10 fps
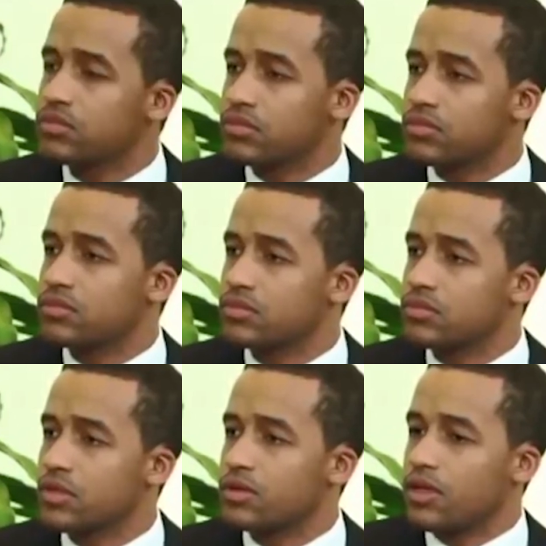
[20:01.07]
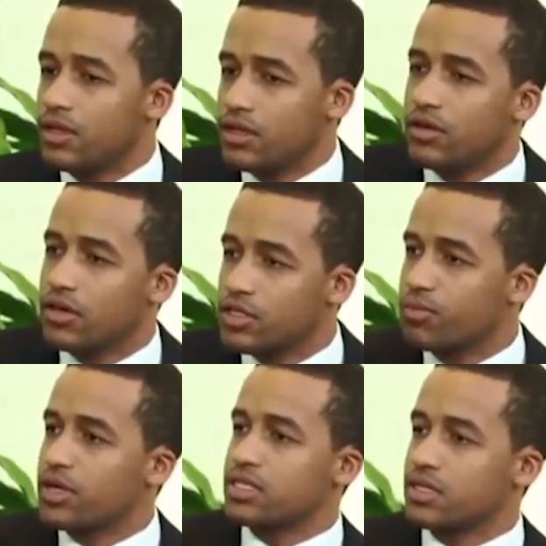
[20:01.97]
And you're
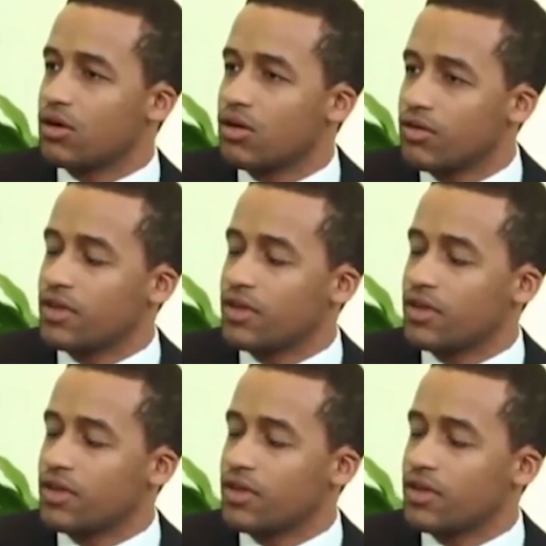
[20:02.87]
expressing all of